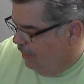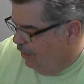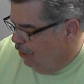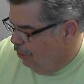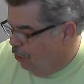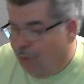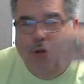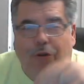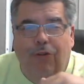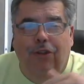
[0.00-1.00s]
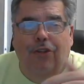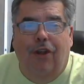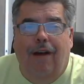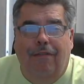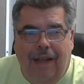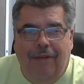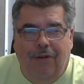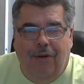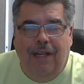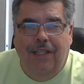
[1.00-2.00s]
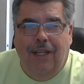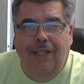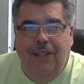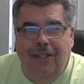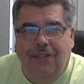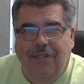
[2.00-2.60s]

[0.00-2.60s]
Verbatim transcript: Don't turn this off after I tell you this.